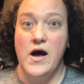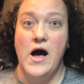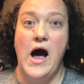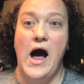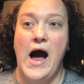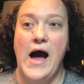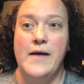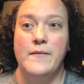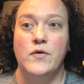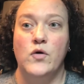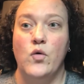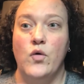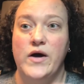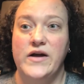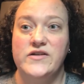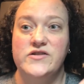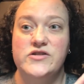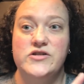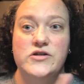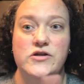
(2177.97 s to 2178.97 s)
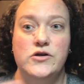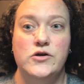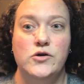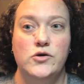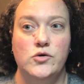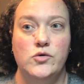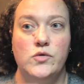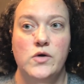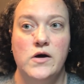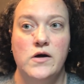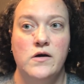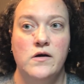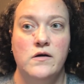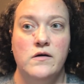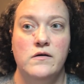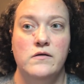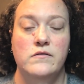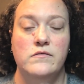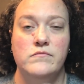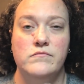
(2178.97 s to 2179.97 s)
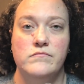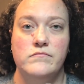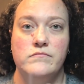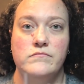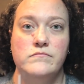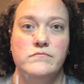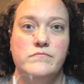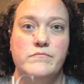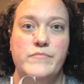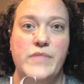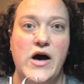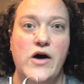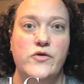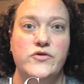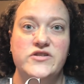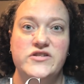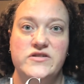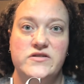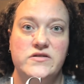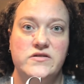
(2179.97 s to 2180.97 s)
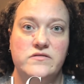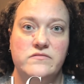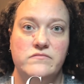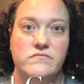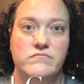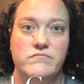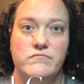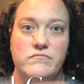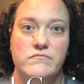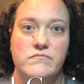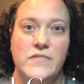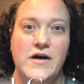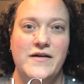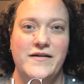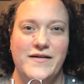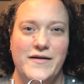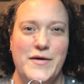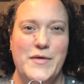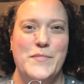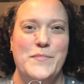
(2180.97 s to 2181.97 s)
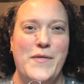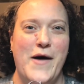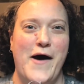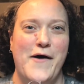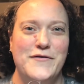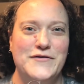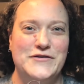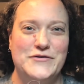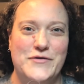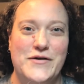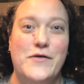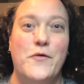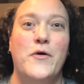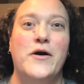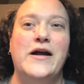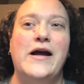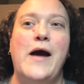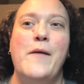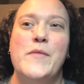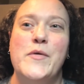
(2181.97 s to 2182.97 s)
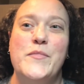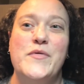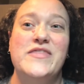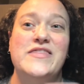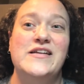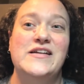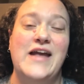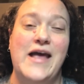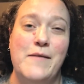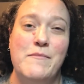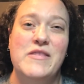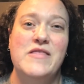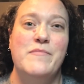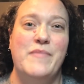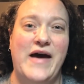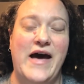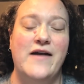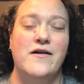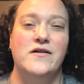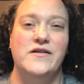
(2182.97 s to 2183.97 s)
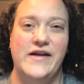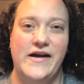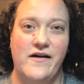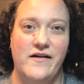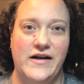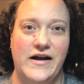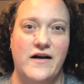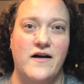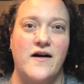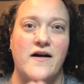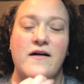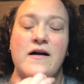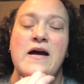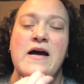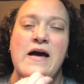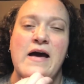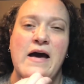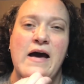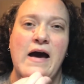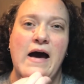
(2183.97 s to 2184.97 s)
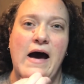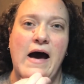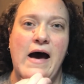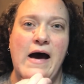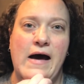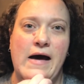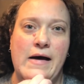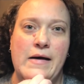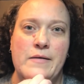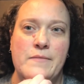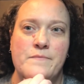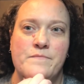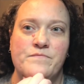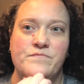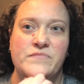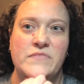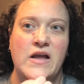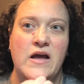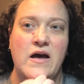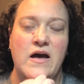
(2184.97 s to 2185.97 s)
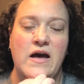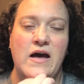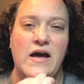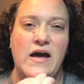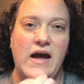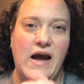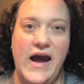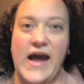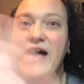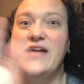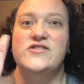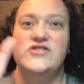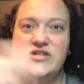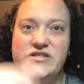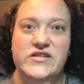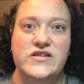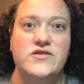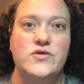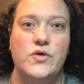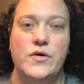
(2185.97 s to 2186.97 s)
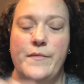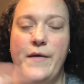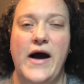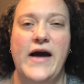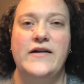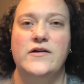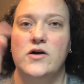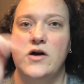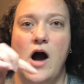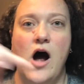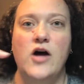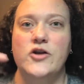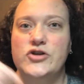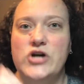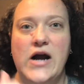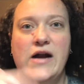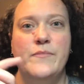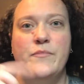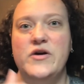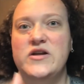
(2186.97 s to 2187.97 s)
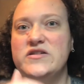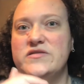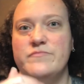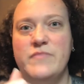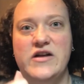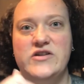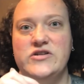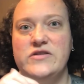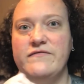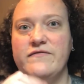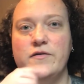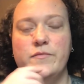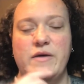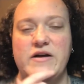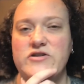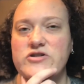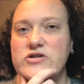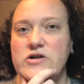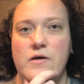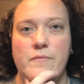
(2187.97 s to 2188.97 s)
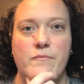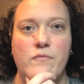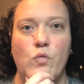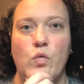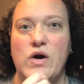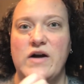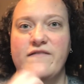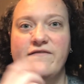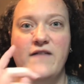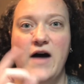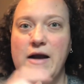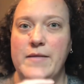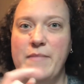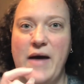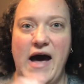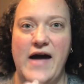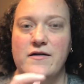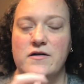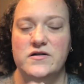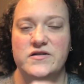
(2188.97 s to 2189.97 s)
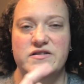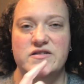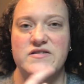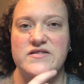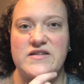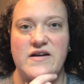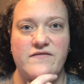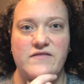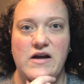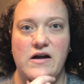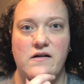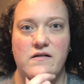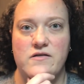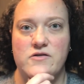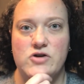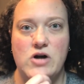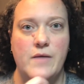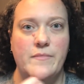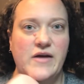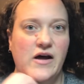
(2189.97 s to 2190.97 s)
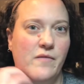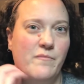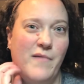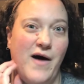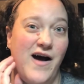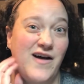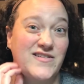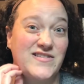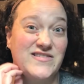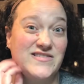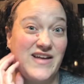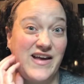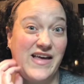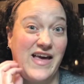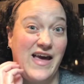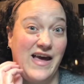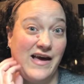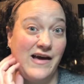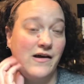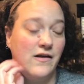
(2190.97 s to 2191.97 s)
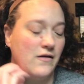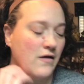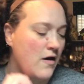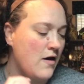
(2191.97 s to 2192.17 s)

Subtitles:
I'm going to post recording. I'm going to put the name of the pattern down here. And just as a reminder, I'll try to put as much information on where to find patterns and stuff down in the drop down box as I can.